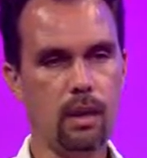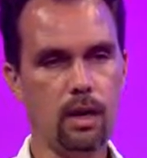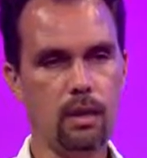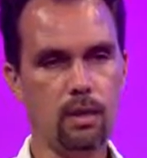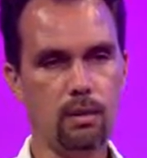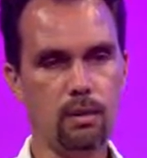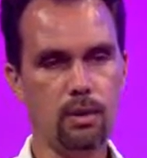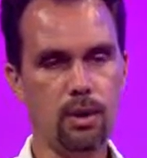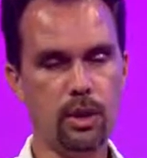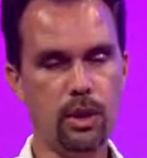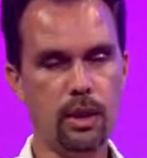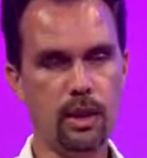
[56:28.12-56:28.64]

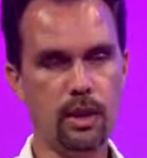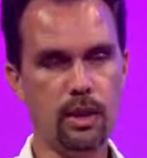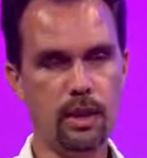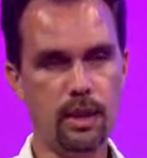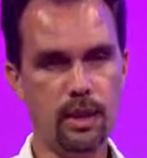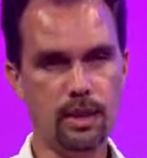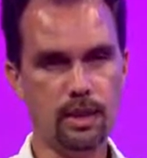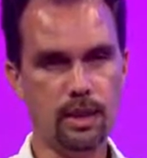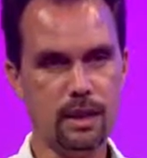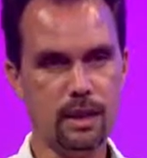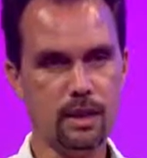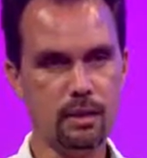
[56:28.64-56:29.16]
some pretty
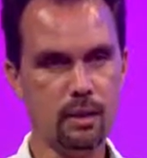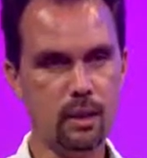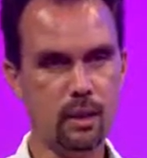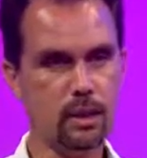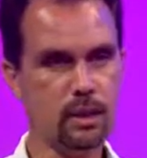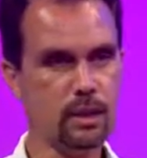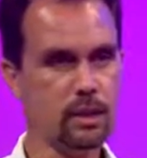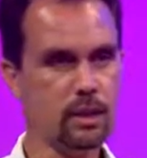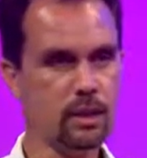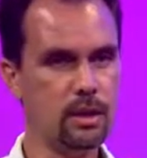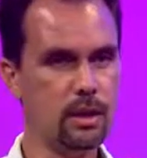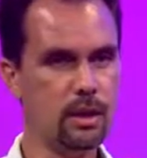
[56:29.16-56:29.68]
intense
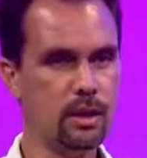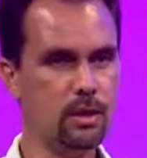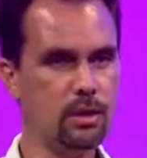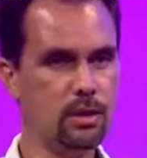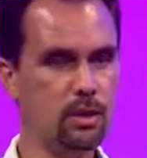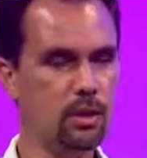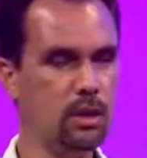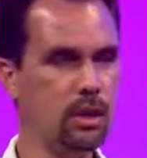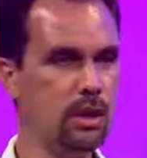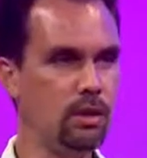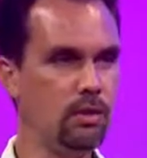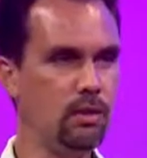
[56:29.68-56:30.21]
experiences in
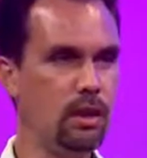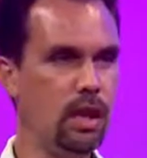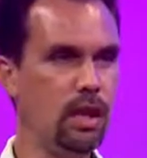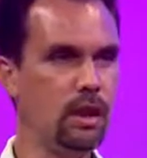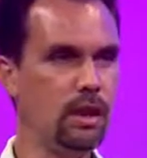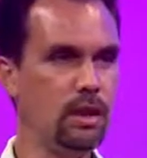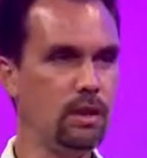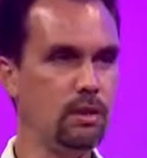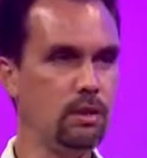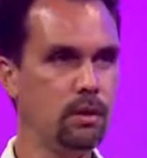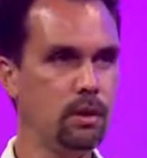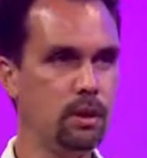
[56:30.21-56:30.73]
Nuuanu
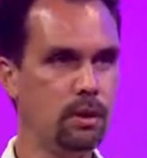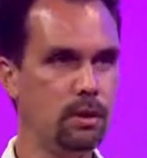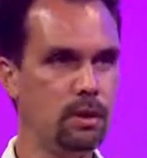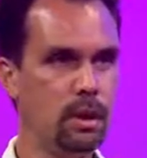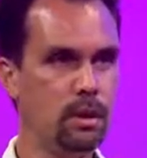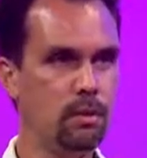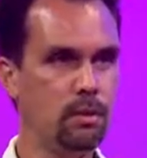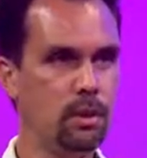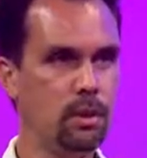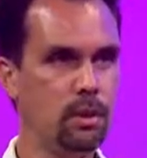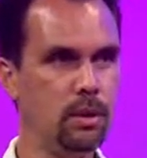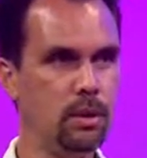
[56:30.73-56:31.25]
Valley, for
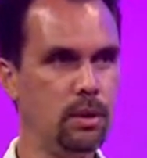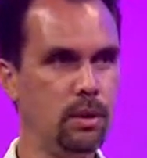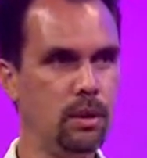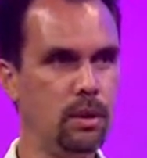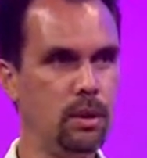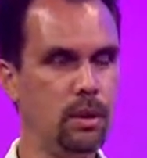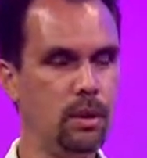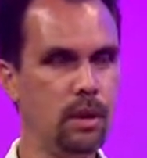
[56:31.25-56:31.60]
example,